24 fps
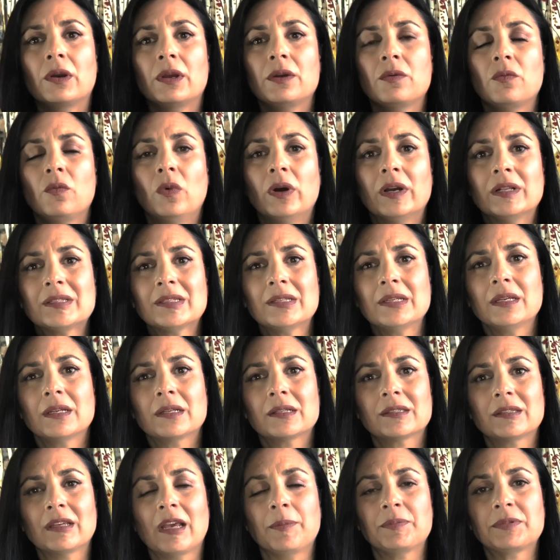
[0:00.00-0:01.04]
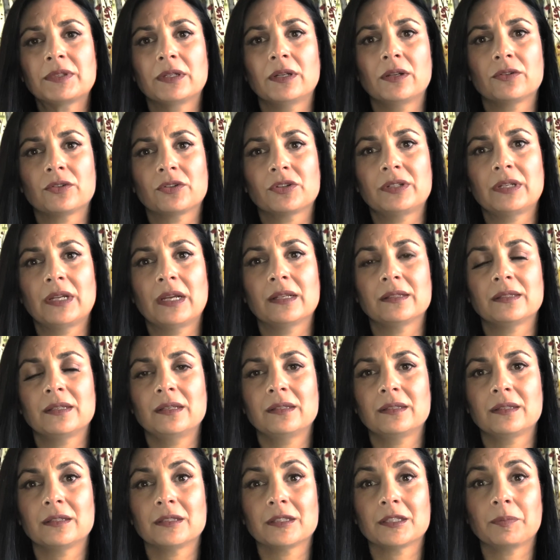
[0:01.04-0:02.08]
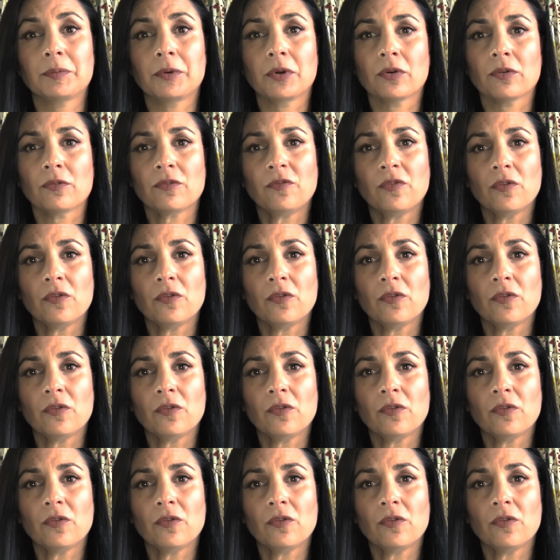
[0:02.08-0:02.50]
once he accepts and understands he's in spirit